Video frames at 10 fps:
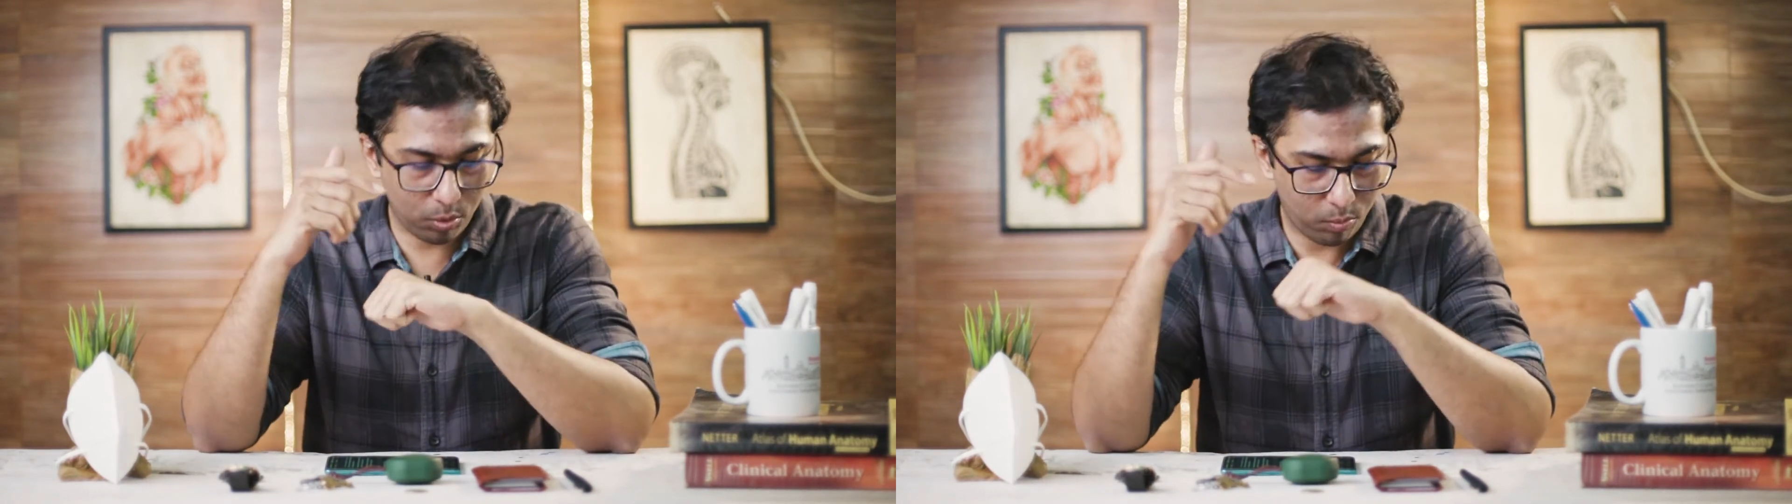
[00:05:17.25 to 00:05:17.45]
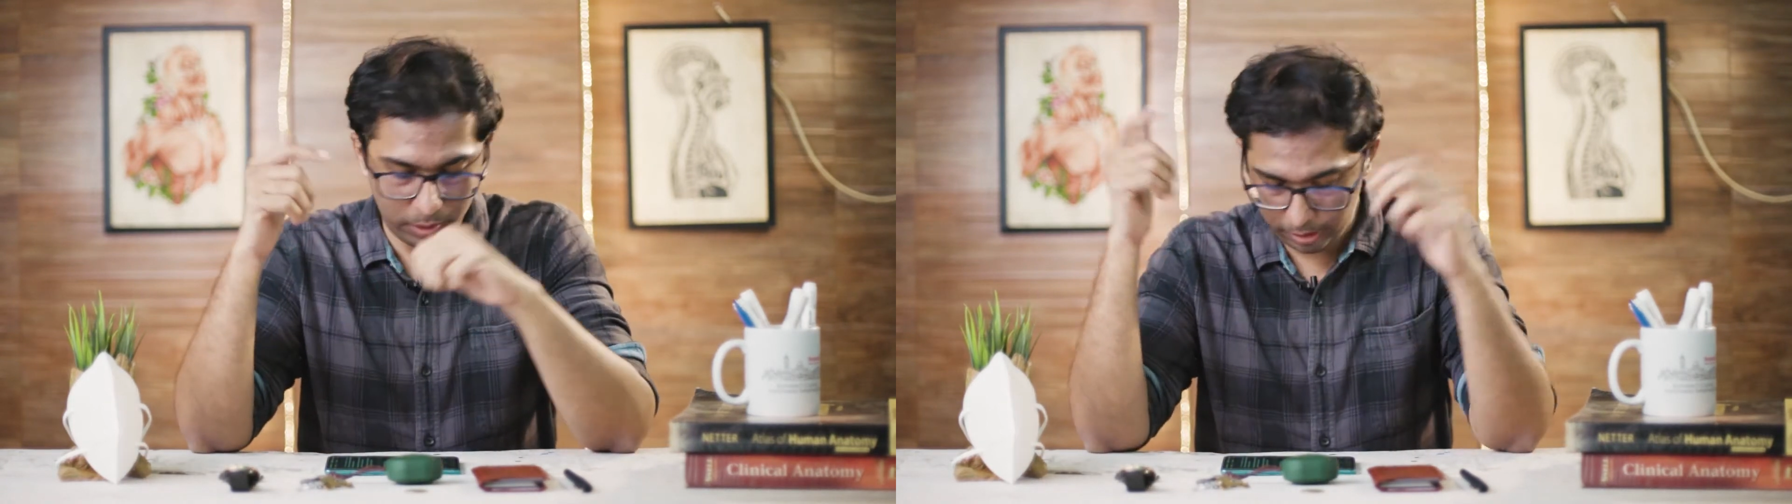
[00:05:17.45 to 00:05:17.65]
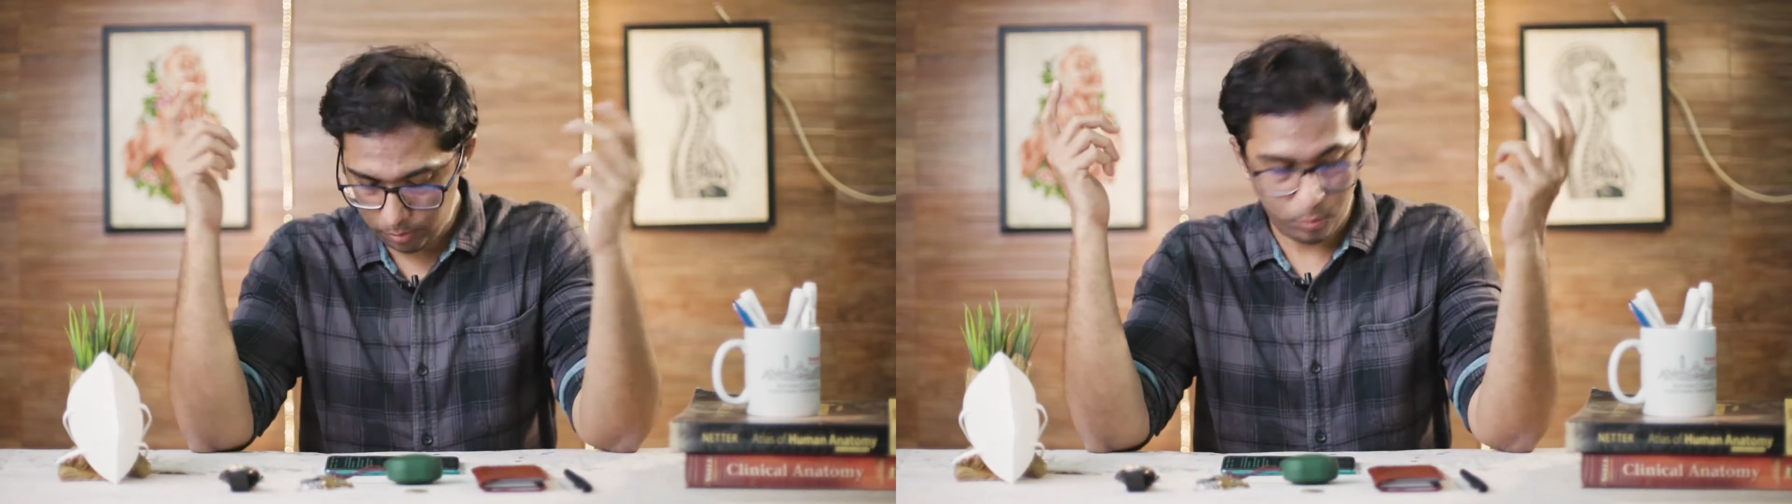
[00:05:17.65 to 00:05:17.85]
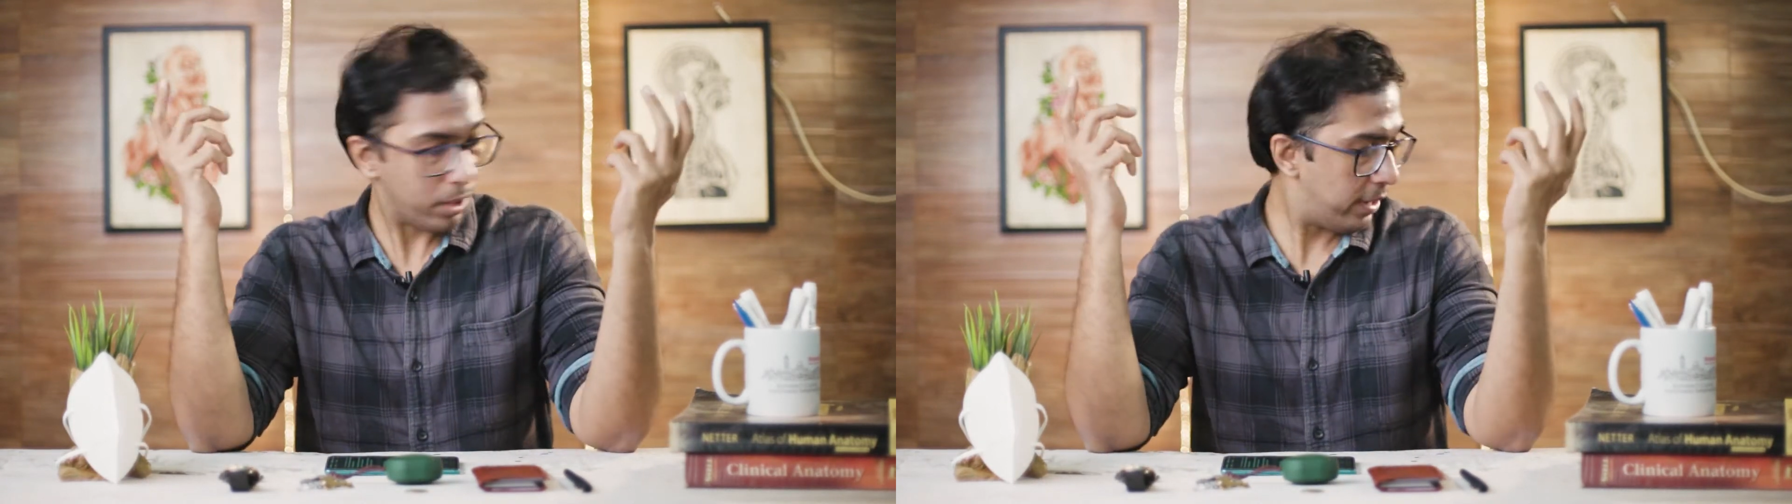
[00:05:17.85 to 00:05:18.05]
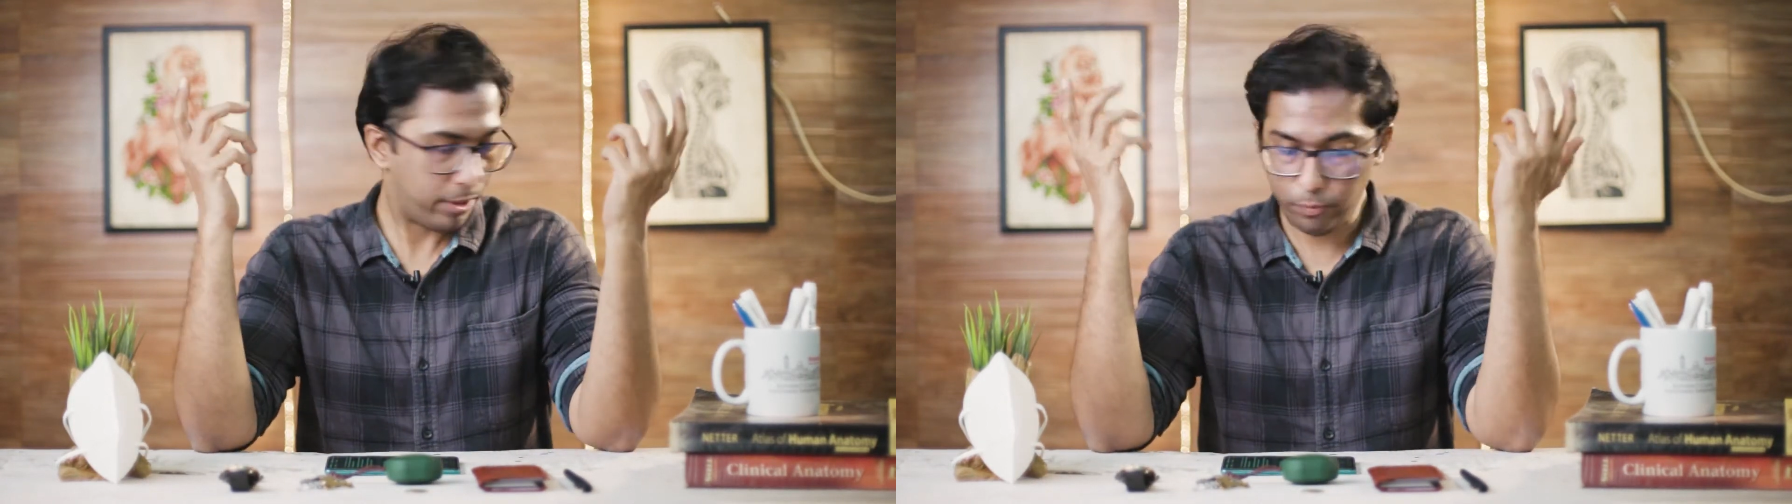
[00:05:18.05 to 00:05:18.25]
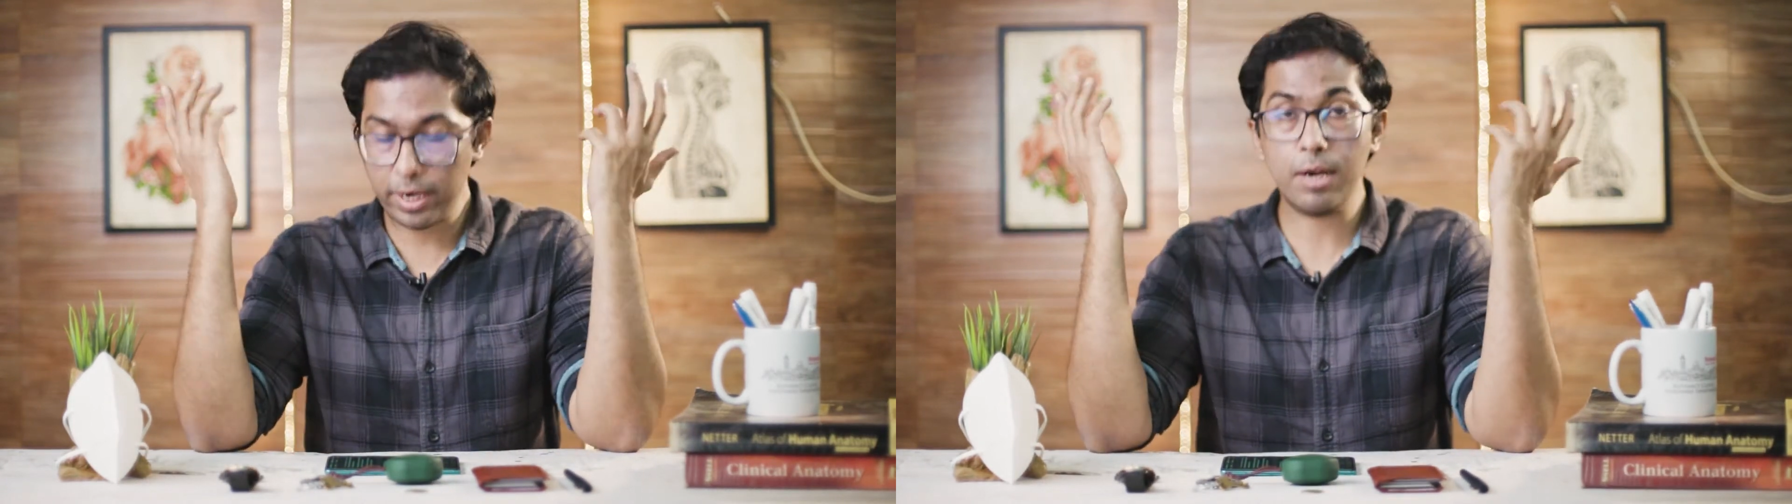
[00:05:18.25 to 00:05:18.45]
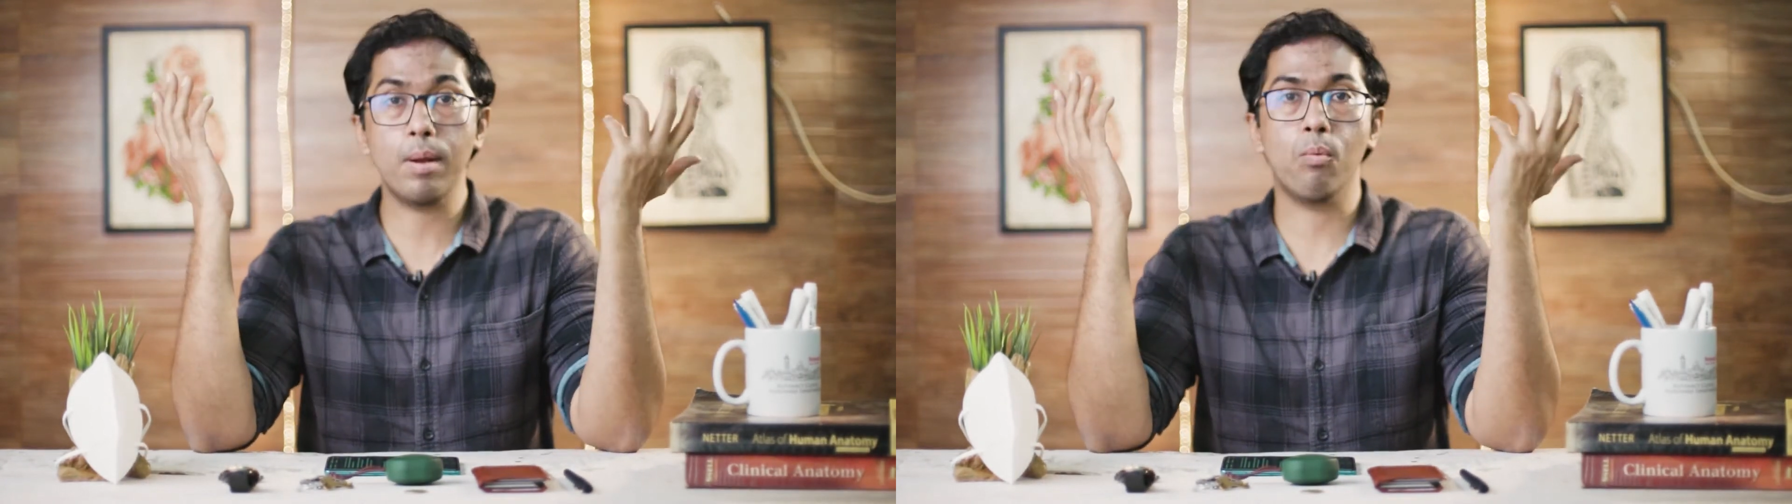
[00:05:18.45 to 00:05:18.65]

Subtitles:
Oh wait, where did my